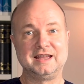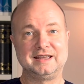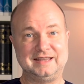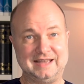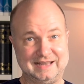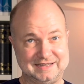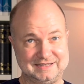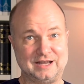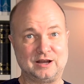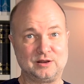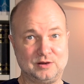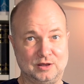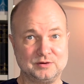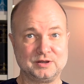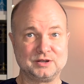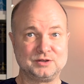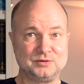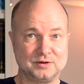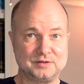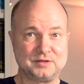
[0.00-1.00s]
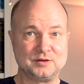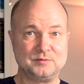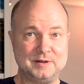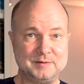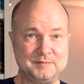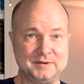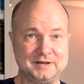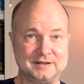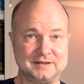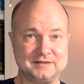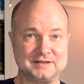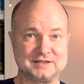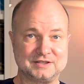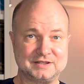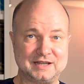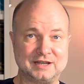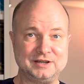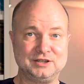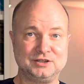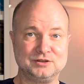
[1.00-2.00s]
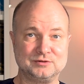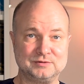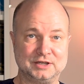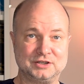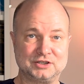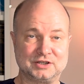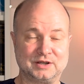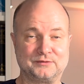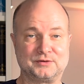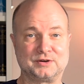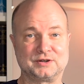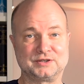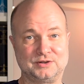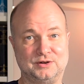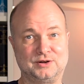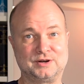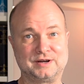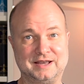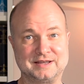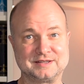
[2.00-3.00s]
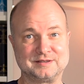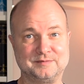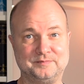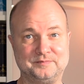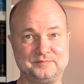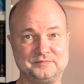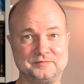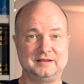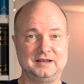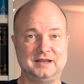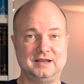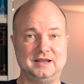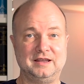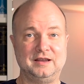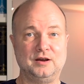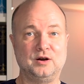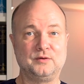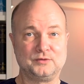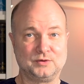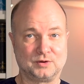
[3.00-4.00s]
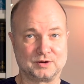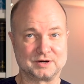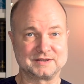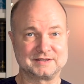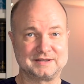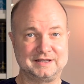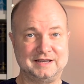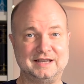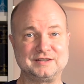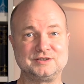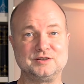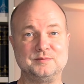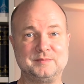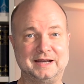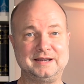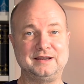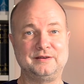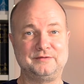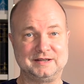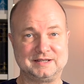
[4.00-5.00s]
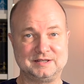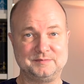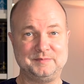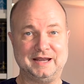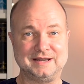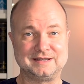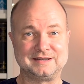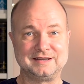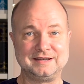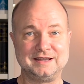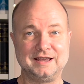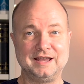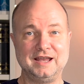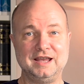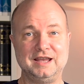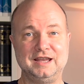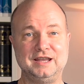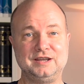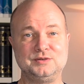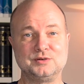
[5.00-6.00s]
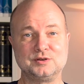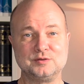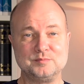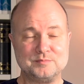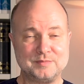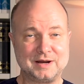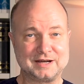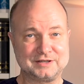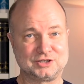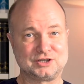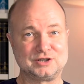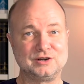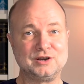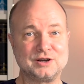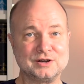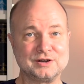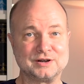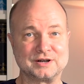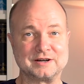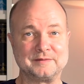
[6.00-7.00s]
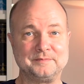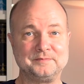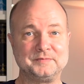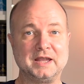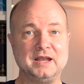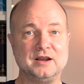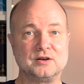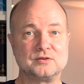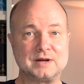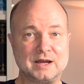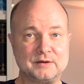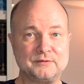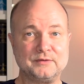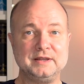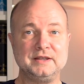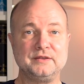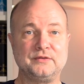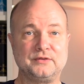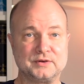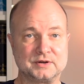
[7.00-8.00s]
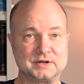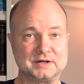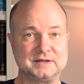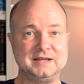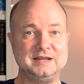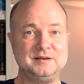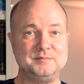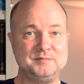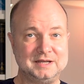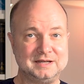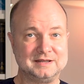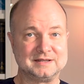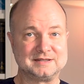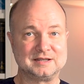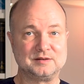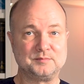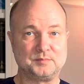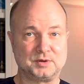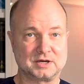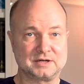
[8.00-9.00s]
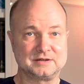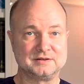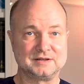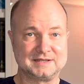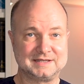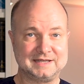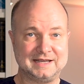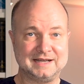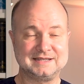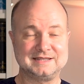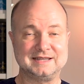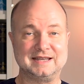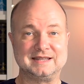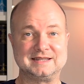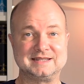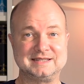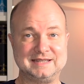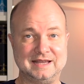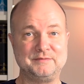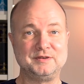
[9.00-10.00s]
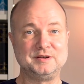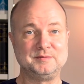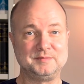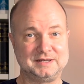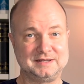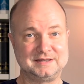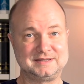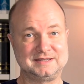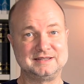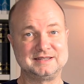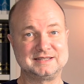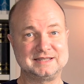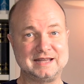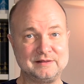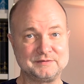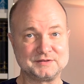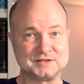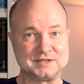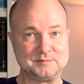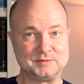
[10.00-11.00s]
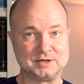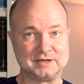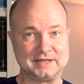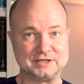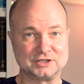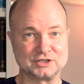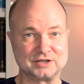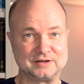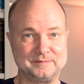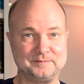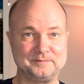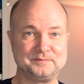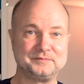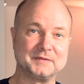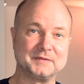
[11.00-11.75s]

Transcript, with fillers: Guess how long it took the women in the study to reach their first orgasm? Of course, as you might have expected, it took much longer roughly 13 minutes in partnered sex and 7 minutes in self-stimulation.